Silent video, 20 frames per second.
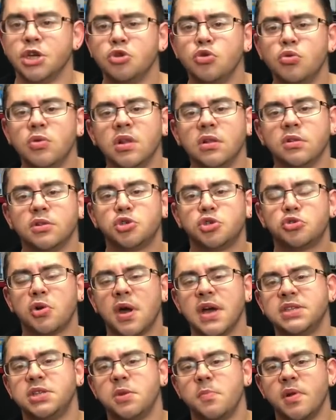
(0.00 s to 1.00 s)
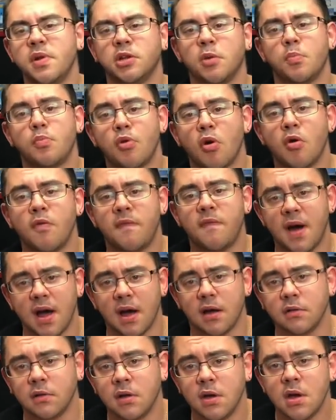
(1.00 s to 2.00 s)
Google tries to build a
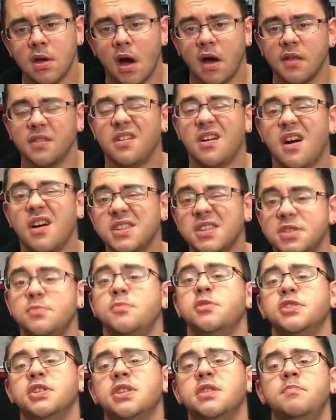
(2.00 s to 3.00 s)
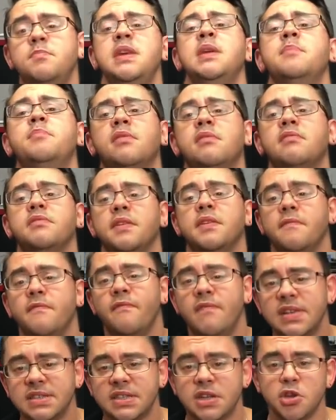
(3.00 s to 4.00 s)
profile on the customers and the people that
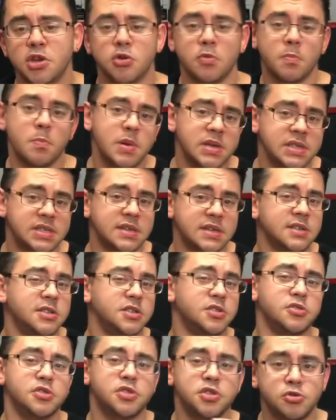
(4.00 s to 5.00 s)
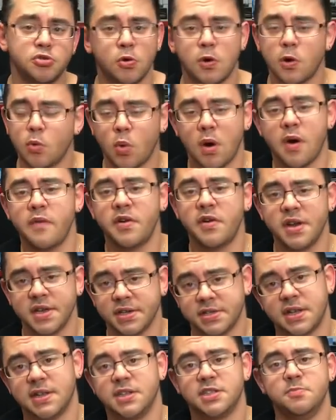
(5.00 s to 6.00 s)
visit your business, your store, wherever it
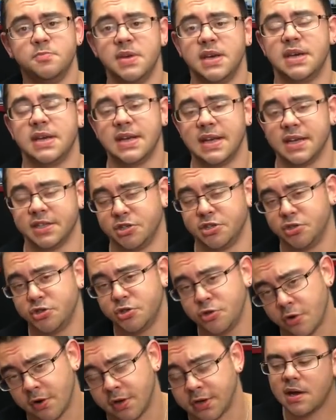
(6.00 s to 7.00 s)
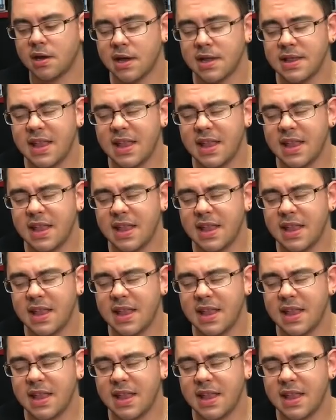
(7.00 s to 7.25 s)
is that this beacon gets installed.